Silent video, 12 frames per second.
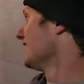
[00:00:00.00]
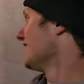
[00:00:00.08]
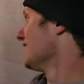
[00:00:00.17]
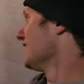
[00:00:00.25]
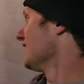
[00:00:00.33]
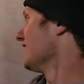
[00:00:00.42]

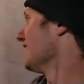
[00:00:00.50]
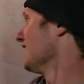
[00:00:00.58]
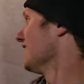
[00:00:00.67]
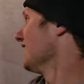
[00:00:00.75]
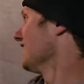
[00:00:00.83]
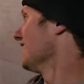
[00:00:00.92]
It's
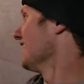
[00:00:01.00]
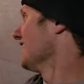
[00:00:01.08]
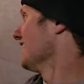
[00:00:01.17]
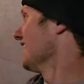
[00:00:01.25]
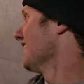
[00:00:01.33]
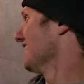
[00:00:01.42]
frosty
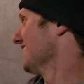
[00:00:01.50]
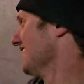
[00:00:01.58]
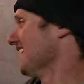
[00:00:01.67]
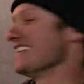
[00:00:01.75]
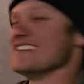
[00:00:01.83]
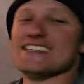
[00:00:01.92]
outside. And
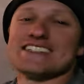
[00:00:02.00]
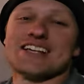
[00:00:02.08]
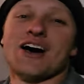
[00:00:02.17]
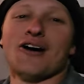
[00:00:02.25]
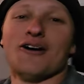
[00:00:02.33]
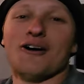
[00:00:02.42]
it probably is
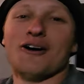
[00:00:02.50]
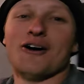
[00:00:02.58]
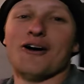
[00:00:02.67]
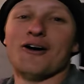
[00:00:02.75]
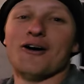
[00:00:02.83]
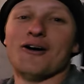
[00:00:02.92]
less than
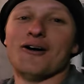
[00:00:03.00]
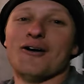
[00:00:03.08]
30